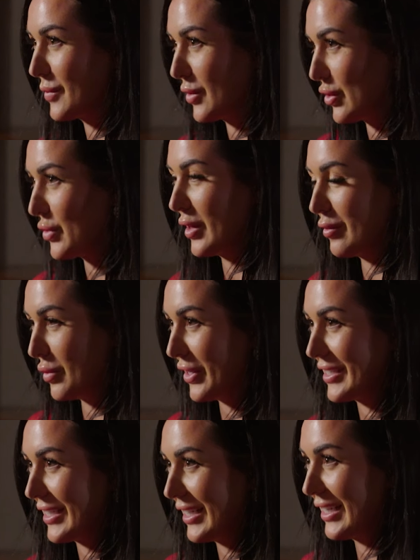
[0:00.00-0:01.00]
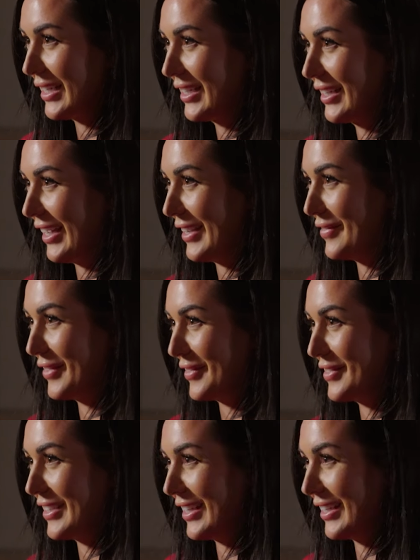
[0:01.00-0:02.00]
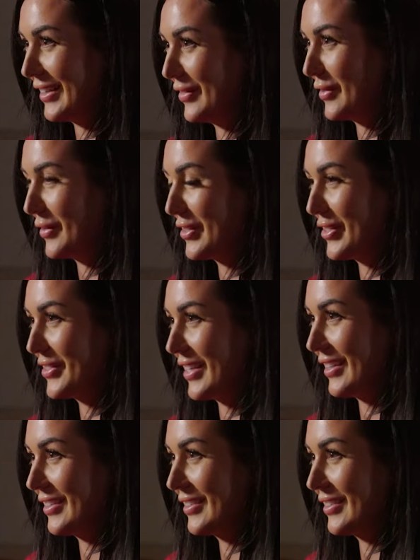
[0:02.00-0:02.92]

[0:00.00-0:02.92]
would you have wanted at 15? What would you say?